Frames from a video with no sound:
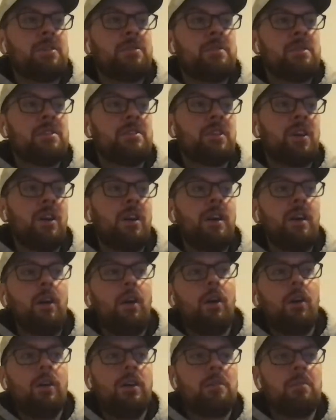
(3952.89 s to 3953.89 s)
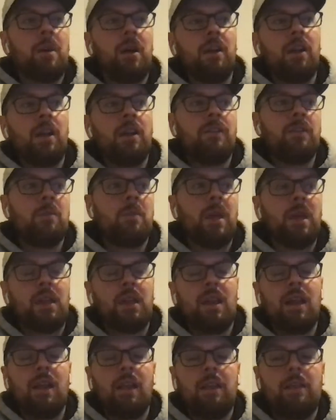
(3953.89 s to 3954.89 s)
as much as we saw him, he might
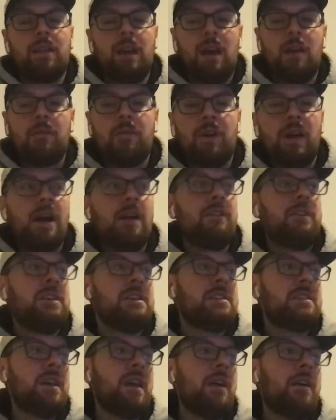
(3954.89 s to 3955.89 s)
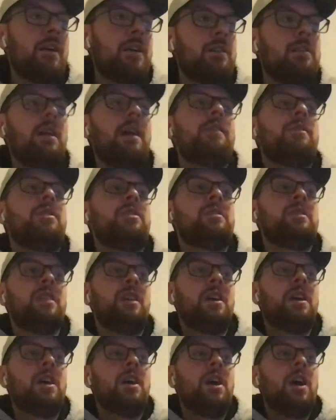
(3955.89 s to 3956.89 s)
not even make it out of the top 5. He's there at
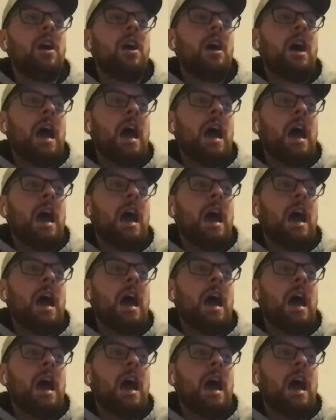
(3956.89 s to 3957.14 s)
11.